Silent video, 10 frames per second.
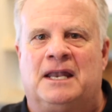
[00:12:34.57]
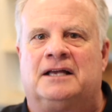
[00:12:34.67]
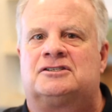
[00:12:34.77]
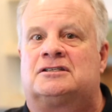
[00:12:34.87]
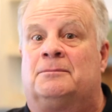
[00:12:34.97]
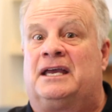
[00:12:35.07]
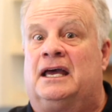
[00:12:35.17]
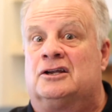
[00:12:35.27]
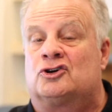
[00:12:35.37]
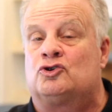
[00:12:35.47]
minutes to
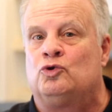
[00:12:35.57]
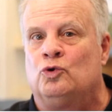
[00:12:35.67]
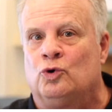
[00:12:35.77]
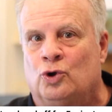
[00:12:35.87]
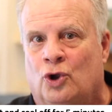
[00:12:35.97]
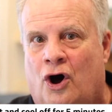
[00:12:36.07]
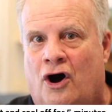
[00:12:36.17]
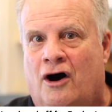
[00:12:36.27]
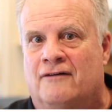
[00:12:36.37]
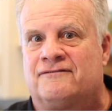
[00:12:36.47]
begin to cool
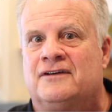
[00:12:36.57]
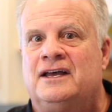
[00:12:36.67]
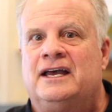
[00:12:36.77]
off.